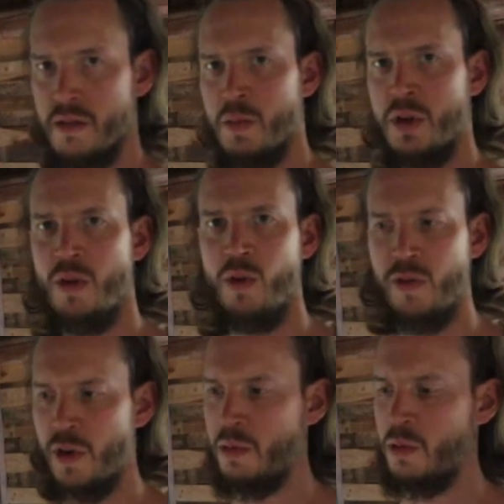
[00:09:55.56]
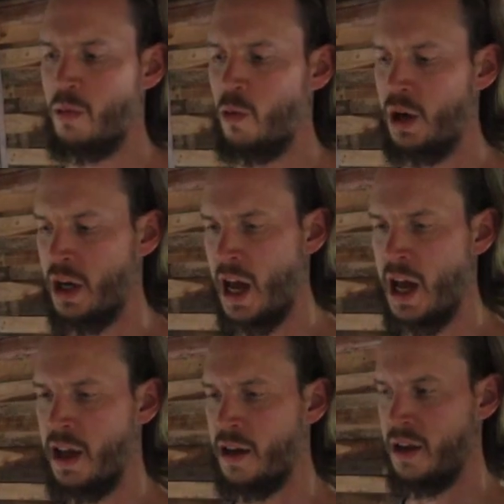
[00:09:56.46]
maneuver it with one
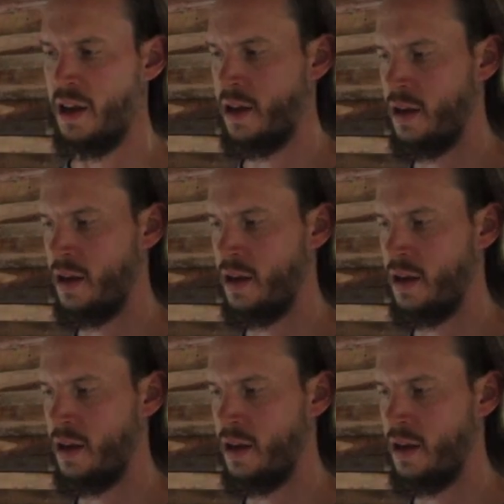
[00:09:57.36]
hand,